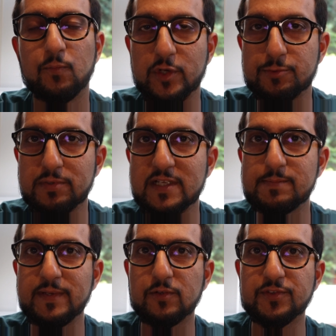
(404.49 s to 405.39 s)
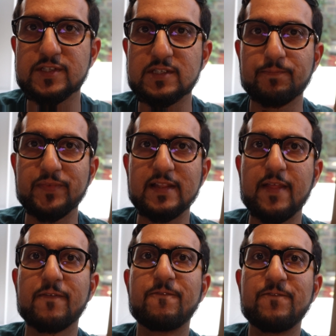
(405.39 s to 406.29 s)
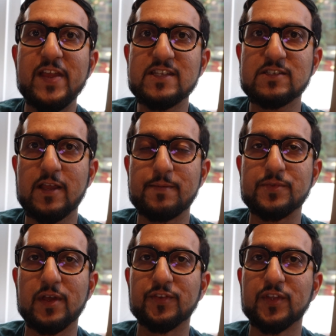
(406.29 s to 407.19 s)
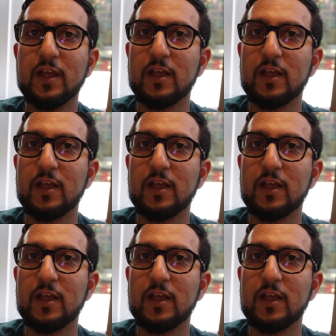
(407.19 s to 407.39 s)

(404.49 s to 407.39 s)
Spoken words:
Which brings me on to something that the FaceTime does.